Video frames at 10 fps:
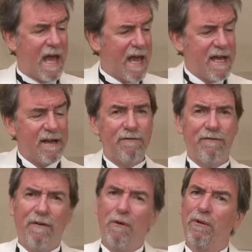a
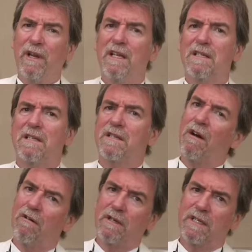folding
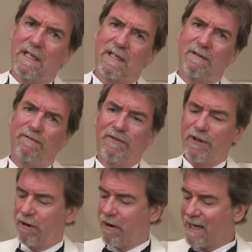stock system for
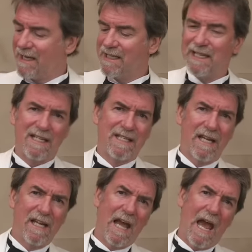your existing